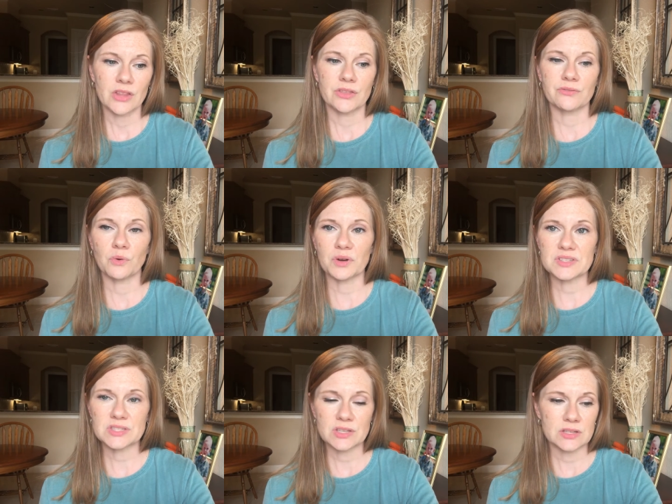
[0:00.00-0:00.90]
The
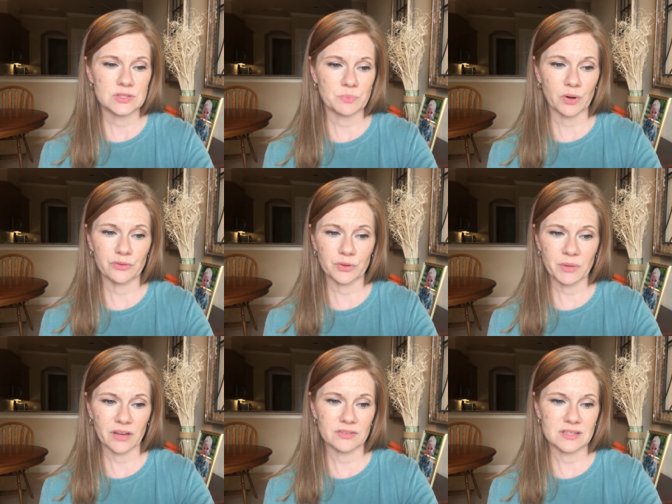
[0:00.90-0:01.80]
voice spoke
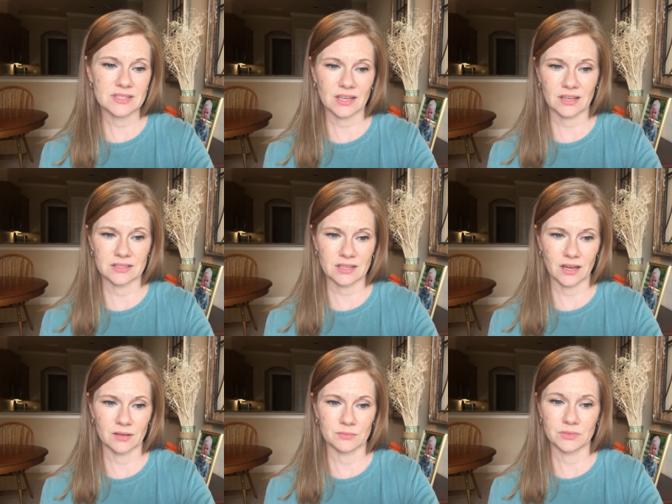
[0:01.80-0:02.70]
from heaven a second
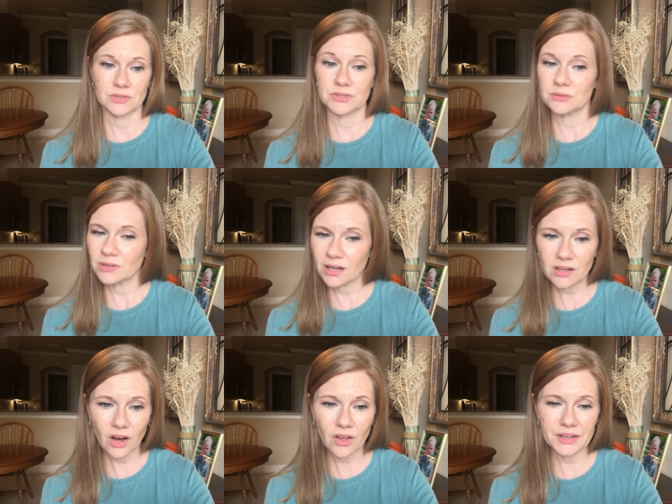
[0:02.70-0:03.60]
time Do not
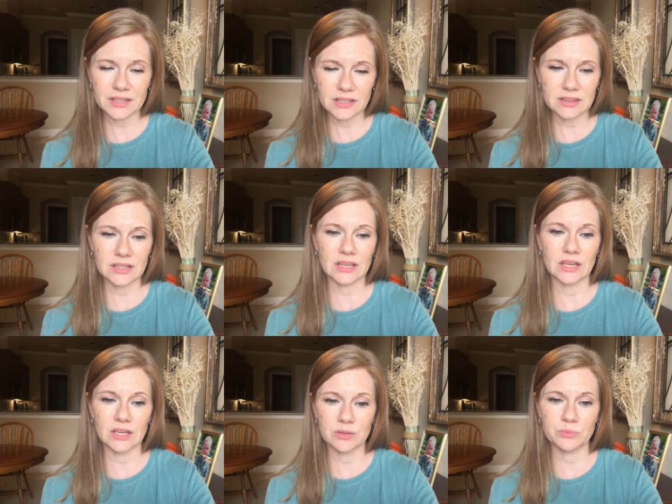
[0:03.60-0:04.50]
call
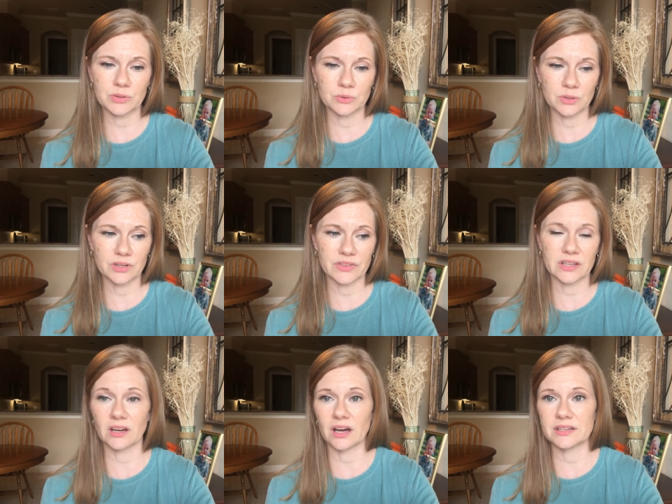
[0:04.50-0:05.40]
anything impure
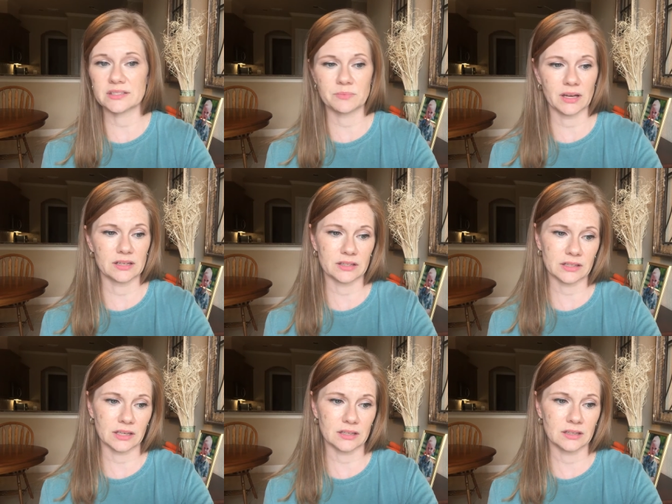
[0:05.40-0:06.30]
that God has made
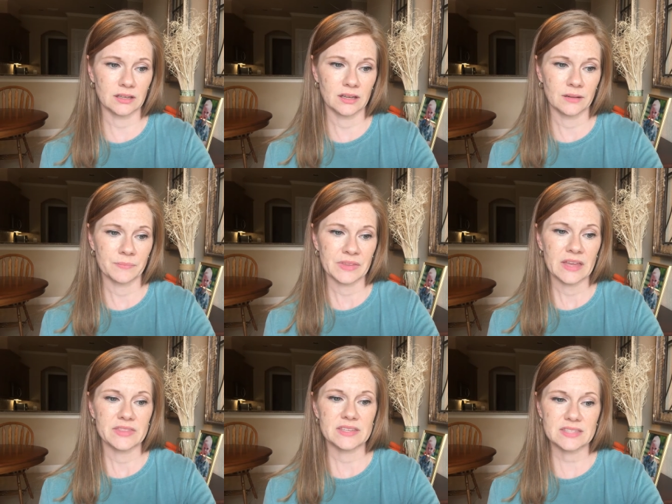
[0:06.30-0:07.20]
clean.
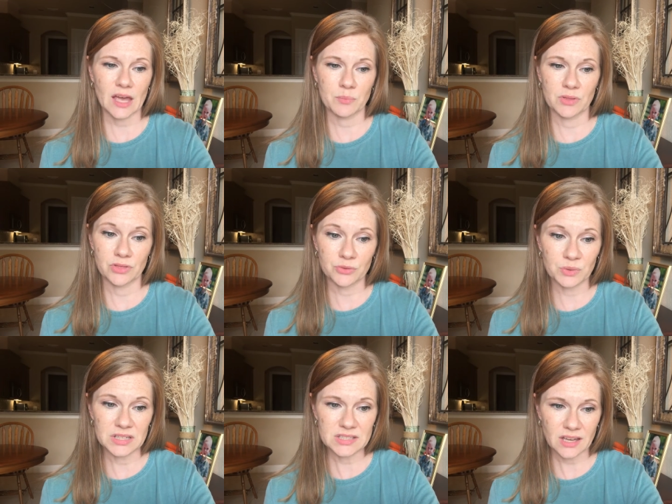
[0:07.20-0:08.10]
This happened
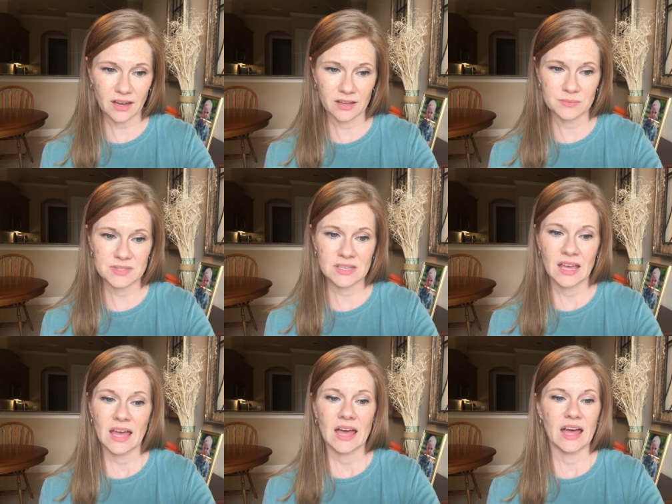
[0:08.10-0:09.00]
three times,
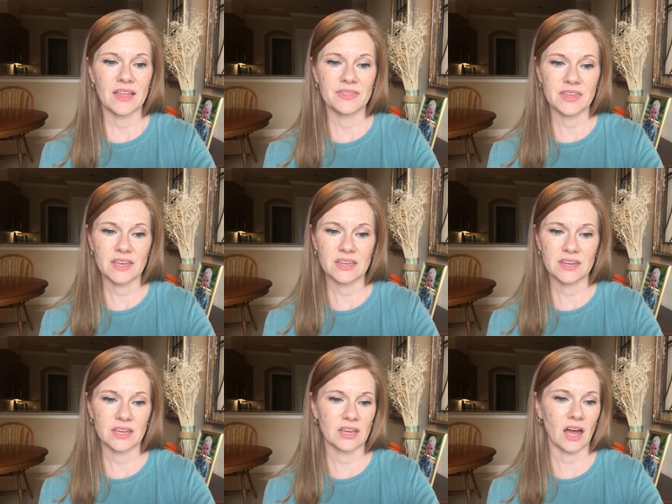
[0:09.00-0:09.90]
and
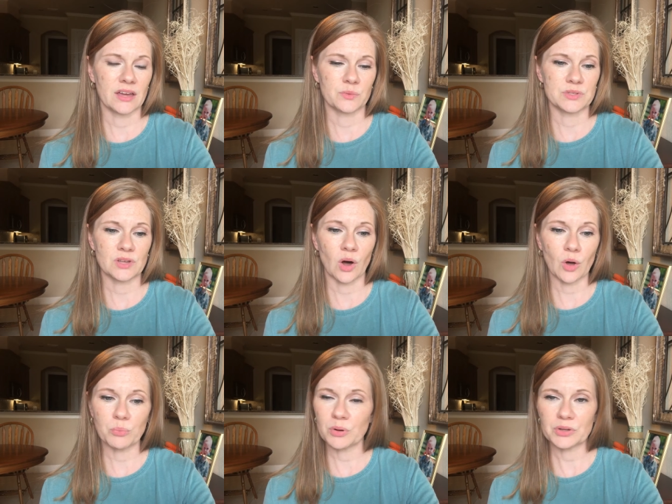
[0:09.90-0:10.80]
then it was
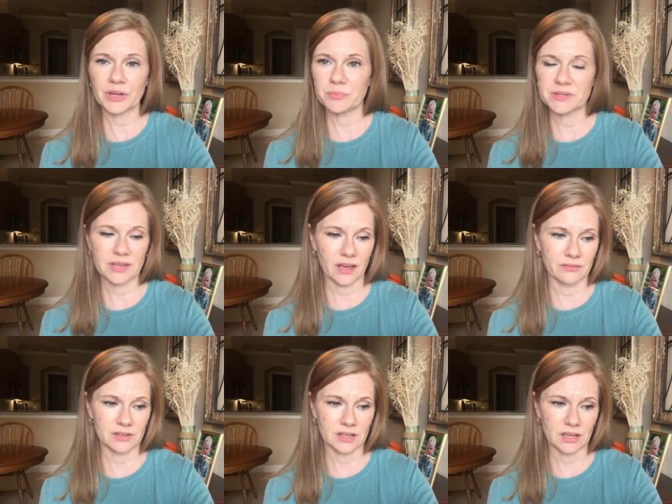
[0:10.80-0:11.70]
all pulled up into
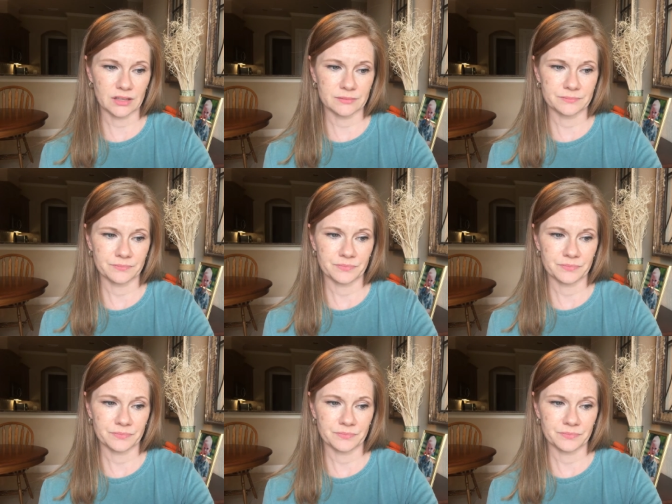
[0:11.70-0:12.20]
heaven again.